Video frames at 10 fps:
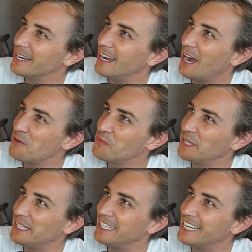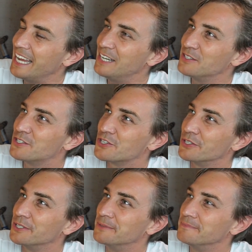I really needed
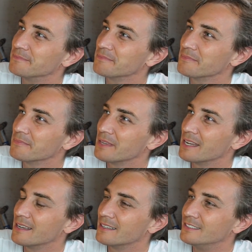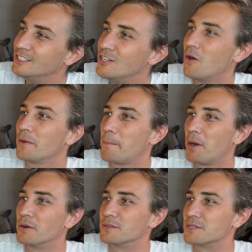to not
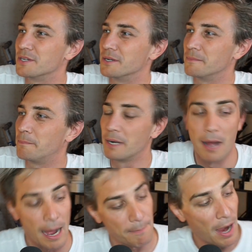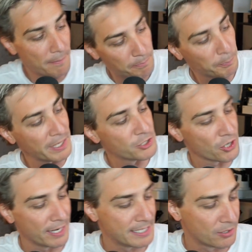post it. But I'm pretty
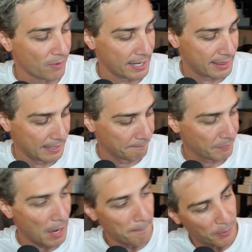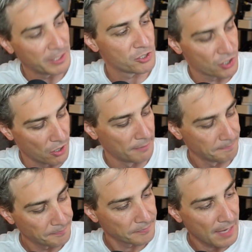sure I did the right thing. I'm pretty sure
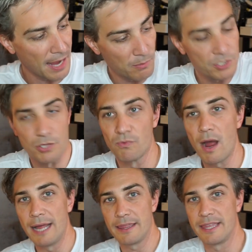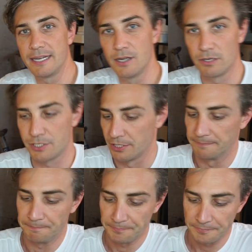it was the right thing not to
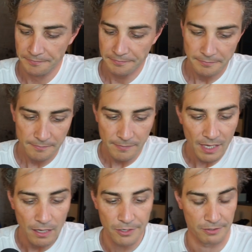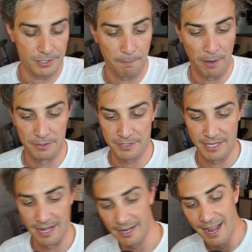post
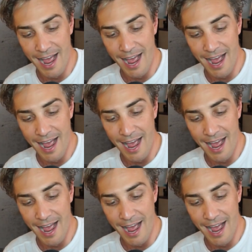that.